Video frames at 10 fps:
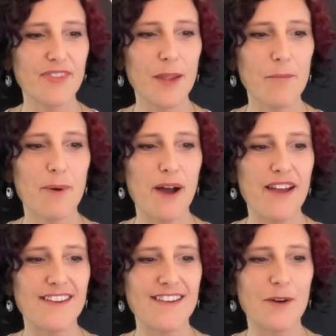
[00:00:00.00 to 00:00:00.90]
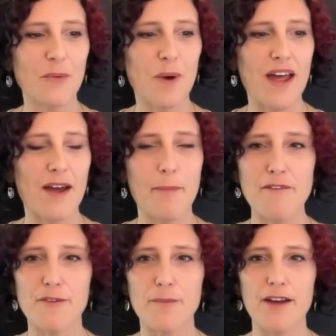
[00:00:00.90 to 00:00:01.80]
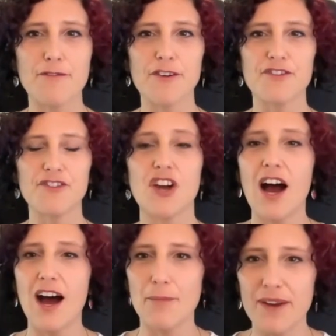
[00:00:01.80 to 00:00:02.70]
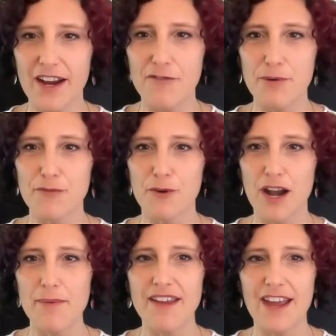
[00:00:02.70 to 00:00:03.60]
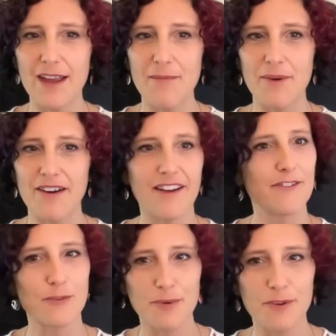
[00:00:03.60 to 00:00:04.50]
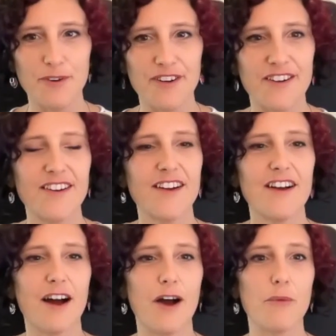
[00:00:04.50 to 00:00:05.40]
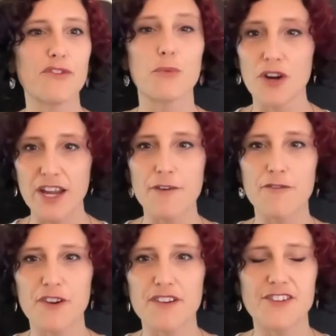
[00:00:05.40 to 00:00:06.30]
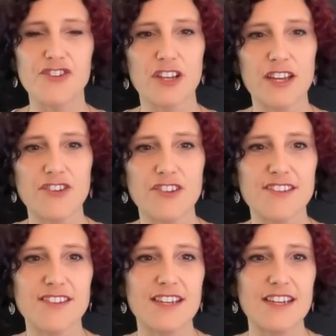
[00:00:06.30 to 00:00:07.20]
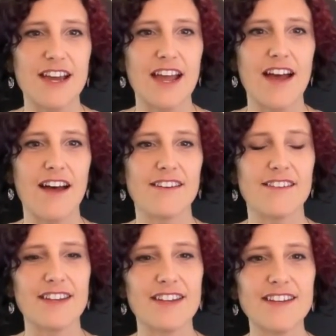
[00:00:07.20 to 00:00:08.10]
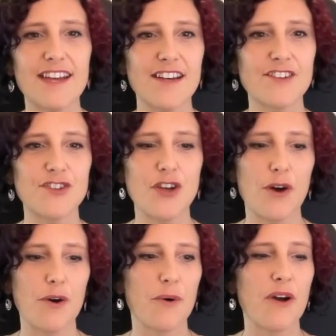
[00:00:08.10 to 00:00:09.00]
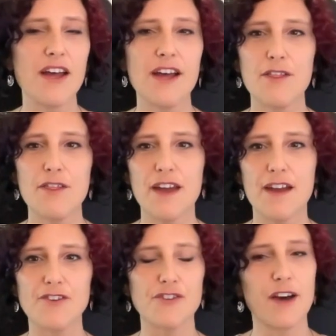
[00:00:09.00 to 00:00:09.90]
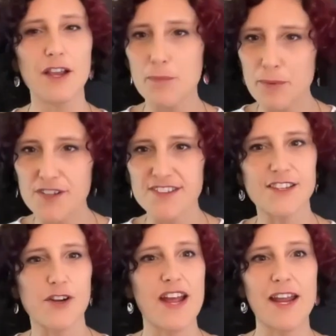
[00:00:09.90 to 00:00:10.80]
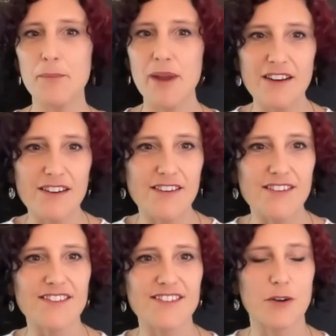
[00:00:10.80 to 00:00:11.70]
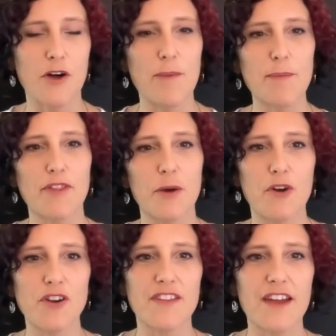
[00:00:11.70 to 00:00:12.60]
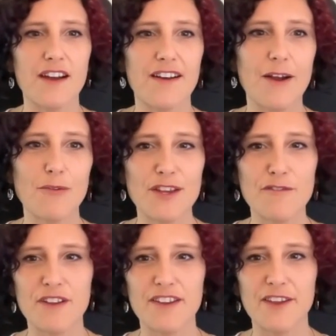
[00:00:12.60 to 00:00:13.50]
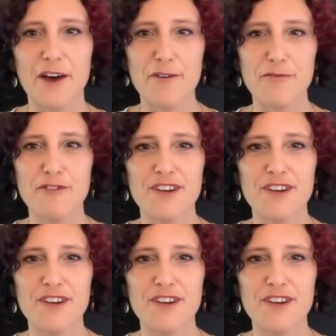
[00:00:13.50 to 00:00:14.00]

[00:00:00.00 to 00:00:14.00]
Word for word: but when my my first job kind of before I became an entrepreneur uh, was working for a digital agency and in getting to know their developers, their animators, you know all the people that worked there, I really fell in love